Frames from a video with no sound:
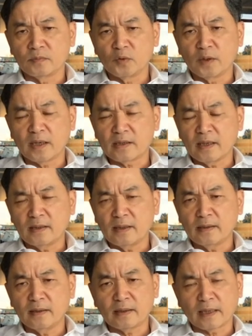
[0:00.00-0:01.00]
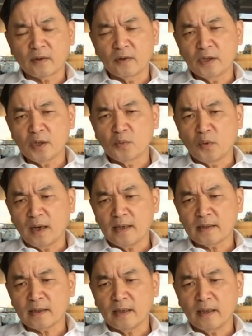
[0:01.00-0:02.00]
to the extent that the technologies
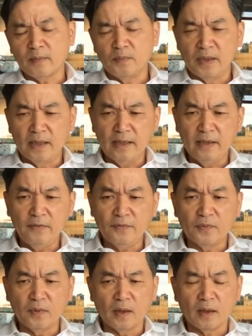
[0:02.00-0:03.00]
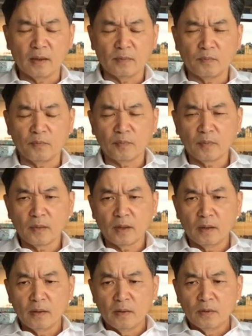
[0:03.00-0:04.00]
wise, I believe
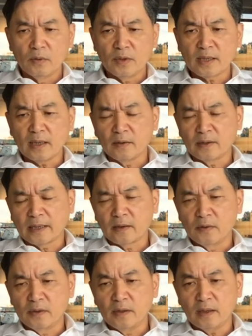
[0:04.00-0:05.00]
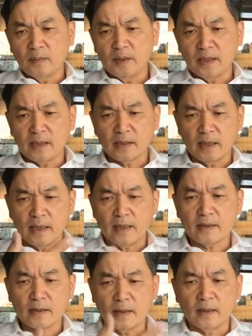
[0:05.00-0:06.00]
you sell on technology. I mean,
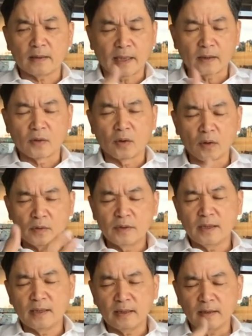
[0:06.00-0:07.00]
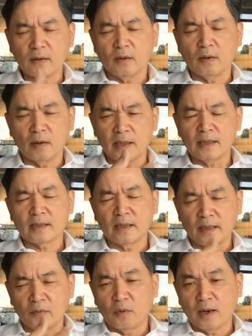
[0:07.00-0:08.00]
as a technological or as a
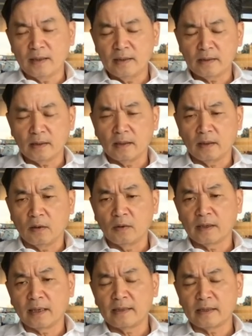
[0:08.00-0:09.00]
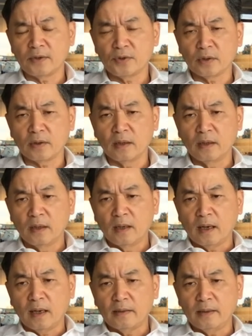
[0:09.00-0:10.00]
advanced organization,
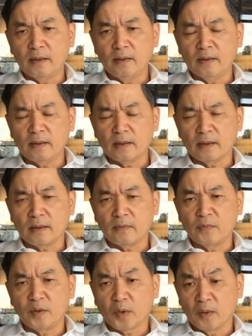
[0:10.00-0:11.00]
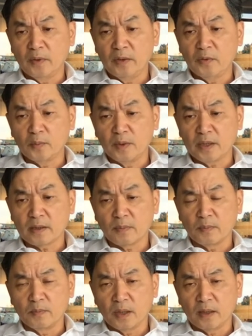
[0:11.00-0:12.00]
I think we probably would miss
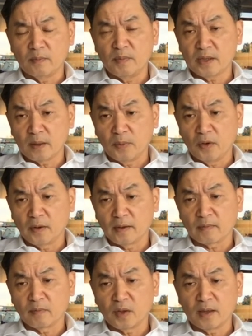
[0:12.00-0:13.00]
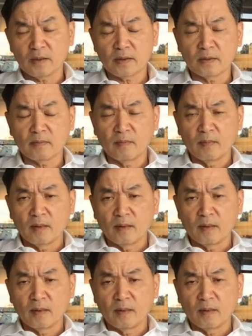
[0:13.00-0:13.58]
the point, because